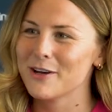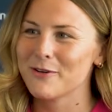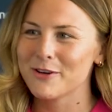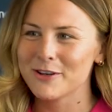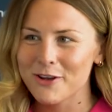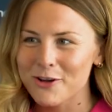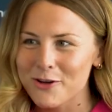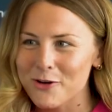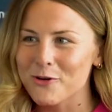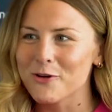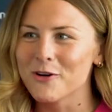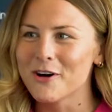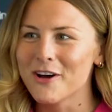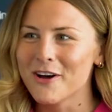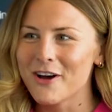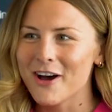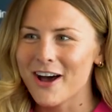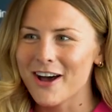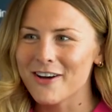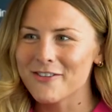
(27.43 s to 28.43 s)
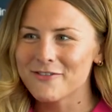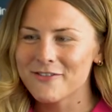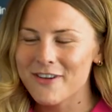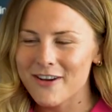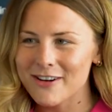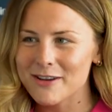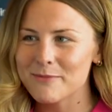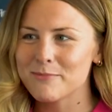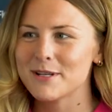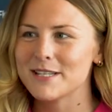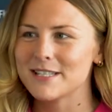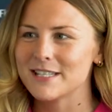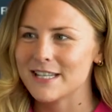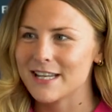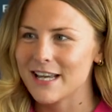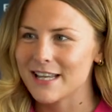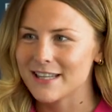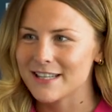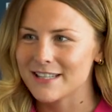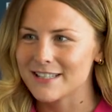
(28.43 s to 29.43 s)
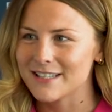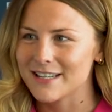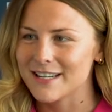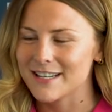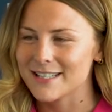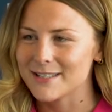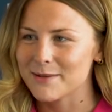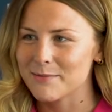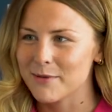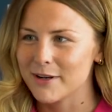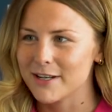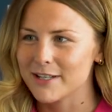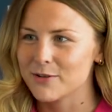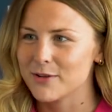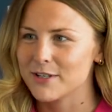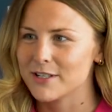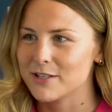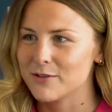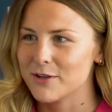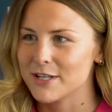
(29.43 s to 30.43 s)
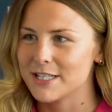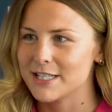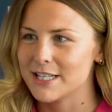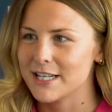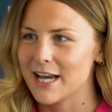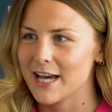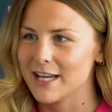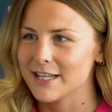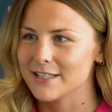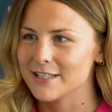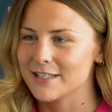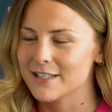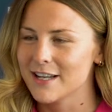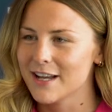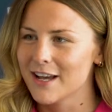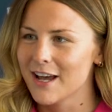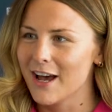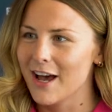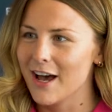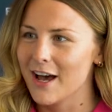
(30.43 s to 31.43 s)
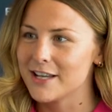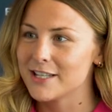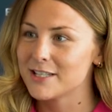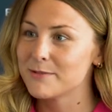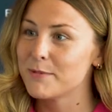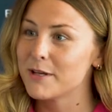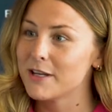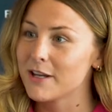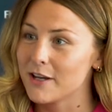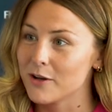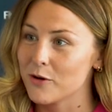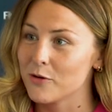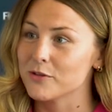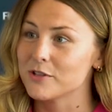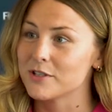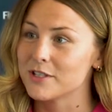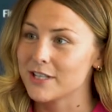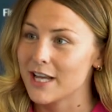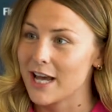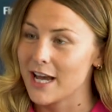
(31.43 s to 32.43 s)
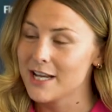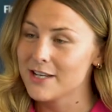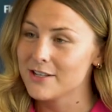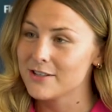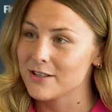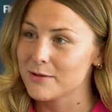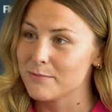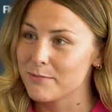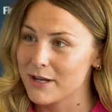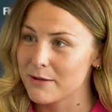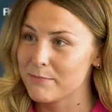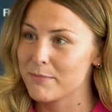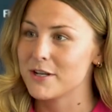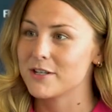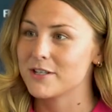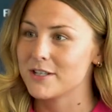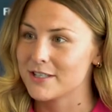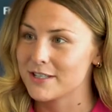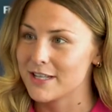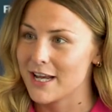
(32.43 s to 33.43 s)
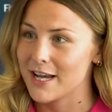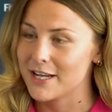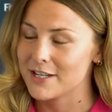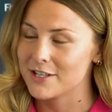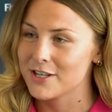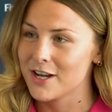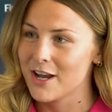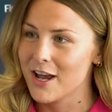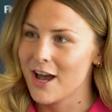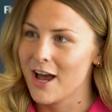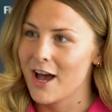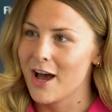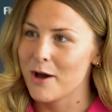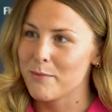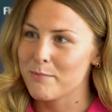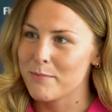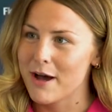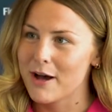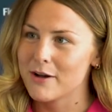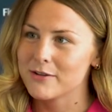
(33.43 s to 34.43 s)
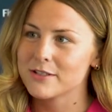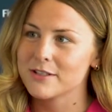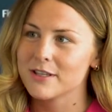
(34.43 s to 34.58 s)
Now, I know you're uh, very busy at this year's Money 2020 and uh, speaking on stage, the big picture stage, about